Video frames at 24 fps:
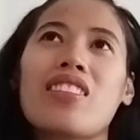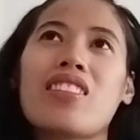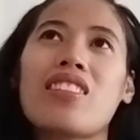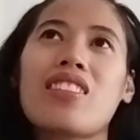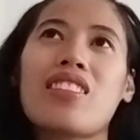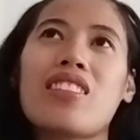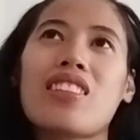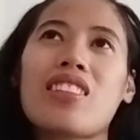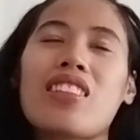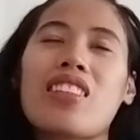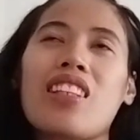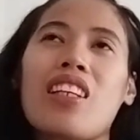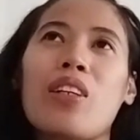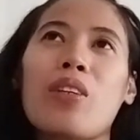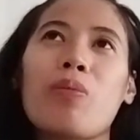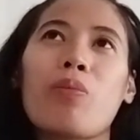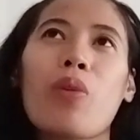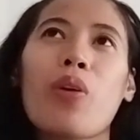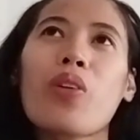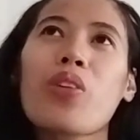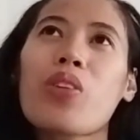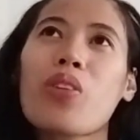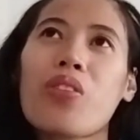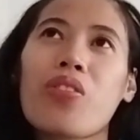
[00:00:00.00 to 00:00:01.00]
that
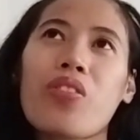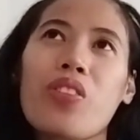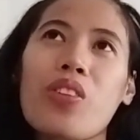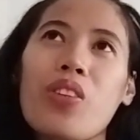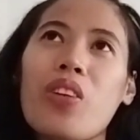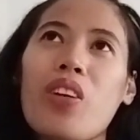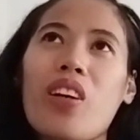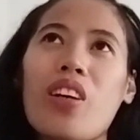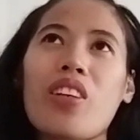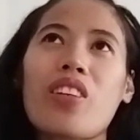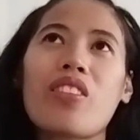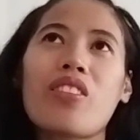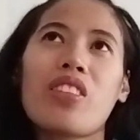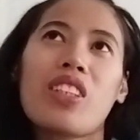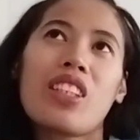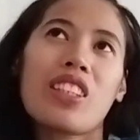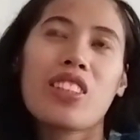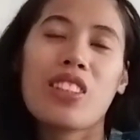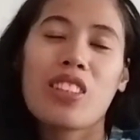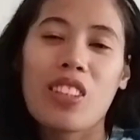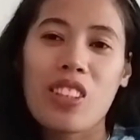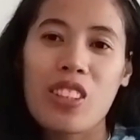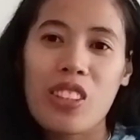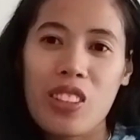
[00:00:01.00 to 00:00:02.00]
both of you are really
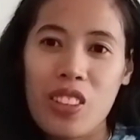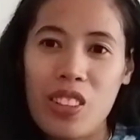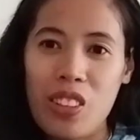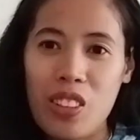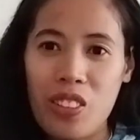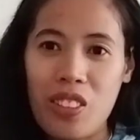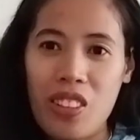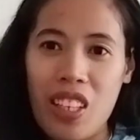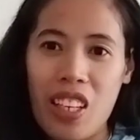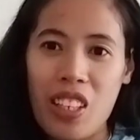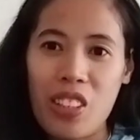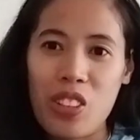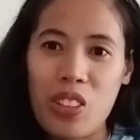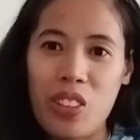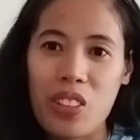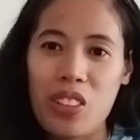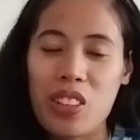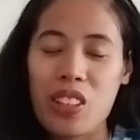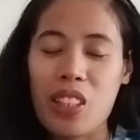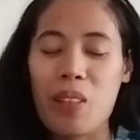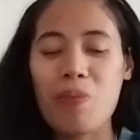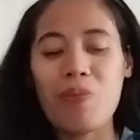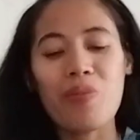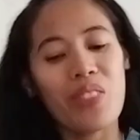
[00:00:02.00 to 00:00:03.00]
serious in your
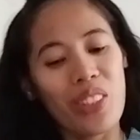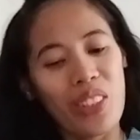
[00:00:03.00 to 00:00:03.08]
relationship.